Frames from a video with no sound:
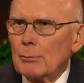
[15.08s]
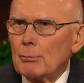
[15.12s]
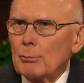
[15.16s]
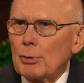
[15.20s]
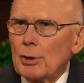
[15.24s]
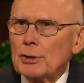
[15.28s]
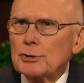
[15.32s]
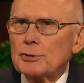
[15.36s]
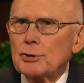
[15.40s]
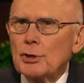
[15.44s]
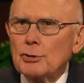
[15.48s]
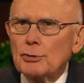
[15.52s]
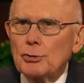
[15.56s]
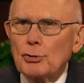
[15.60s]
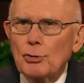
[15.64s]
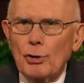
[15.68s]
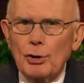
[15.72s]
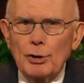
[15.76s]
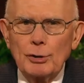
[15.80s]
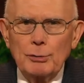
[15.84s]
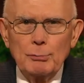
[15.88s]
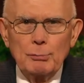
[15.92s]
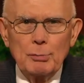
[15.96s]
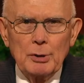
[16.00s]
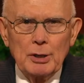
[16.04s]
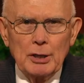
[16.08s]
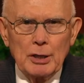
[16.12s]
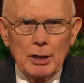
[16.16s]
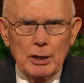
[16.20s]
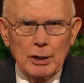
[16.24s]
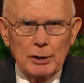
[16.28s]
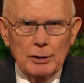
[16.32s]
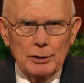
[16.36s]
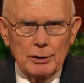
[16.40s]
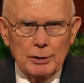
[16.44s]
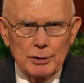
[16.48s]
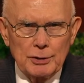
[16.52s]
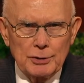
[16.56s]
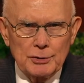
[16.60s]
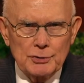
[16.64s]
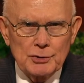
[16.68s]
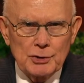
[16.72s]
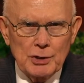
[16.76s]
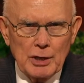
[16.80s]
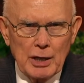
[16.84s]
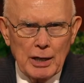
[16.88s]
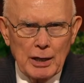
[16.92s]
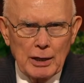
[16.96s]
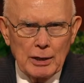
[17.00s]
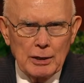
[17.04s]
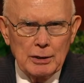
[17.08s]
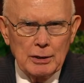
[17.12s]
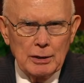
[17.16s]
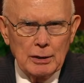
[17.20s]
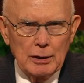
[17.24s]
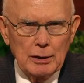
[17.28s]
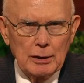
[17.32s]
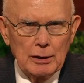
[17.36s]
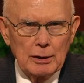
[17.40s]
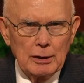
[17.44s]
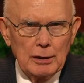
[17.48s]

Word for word: President Gordon B. Hinckley said,